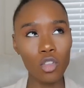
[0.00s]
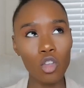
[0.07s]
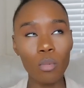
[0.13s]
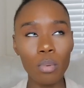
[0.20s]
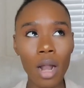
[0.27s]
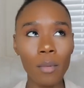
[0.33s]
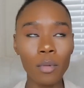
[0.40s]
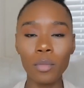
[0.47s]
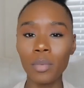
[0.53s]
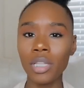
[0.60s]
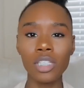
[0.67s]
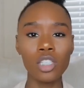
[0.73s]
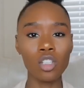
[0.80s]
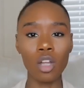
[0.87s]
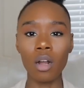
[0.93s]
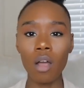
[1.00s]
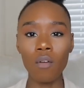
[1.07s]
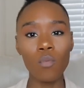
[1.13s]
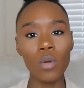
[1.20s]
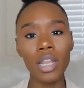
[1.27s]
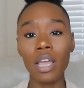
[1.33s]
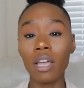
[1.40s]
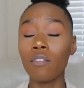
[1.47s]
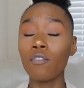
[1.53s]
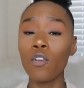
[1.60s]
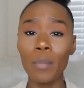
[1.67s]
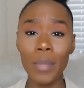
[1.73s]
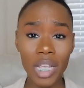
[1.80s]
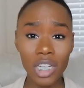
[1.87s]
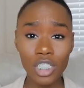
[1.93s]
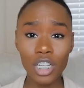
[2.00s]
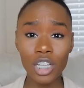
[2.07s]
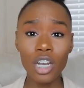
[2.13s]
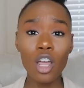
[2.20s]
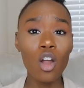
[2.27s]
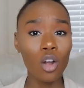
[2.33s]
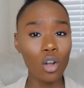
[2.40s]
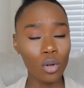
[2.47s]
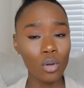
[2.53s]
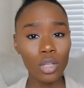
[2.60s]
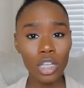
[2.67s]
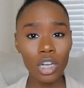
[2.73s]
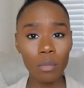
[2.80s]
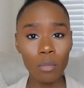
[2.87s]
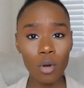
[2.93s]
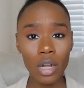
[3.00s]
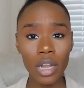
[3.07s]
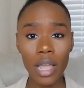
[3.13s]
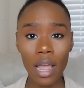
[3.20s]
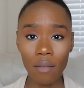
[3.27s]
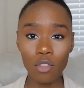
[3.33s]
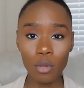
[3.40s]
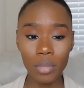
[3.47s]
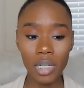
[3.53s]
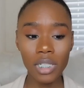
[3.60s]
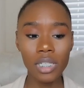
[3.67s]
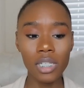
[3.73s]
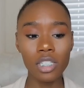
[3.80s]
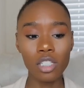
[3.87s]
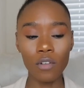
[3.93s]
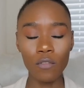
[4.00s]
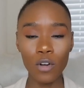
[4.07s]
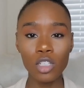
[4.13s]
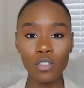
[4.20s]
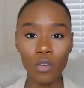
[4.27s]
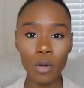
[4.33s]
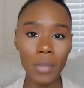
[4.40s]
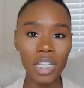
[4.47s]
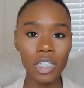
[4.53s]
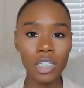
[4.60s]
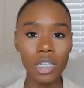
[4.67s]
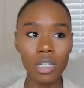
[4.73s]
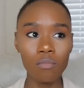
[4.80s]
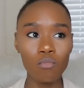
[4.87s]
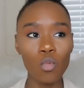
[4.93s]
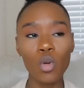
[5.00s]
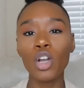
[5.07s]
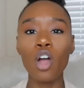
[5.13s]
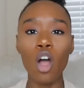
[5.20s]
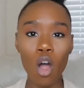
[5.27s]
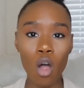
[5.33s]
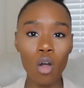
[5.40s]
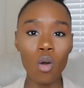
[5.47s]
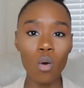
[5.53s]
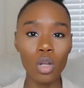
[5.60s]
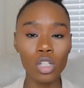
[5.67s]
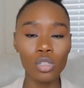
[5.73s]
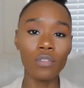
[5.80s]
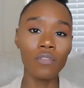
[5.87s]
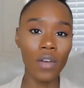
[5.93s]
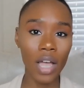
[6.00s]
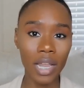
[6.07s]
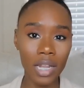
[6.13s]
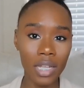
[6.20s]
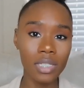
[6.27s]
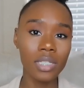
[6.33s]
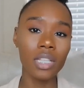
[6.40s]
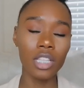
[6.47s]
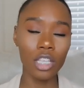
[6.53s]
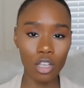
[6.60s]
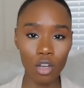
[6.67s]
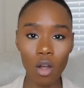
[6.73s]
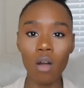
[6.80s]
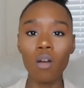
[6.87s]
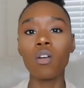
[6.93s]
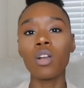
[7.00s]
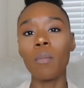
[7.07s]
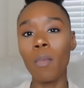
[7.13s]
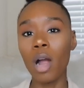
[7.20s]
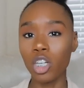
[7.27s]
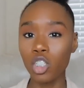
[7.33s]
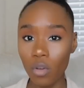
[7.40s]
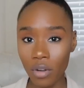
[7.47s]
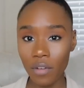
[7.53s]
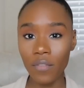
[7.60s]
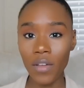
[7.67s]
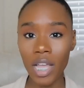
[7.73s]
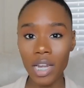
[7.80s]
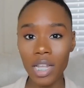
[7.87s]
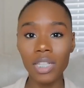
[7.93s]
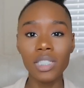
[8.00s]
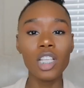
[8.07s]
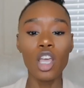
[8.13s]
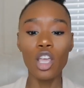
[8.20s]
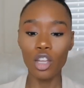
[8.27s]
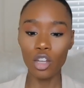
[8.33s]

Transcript: you'll probably start off with like a formation early in the morning after PT. So first formation, we're all going to finance, and then you're all going to march over to finance.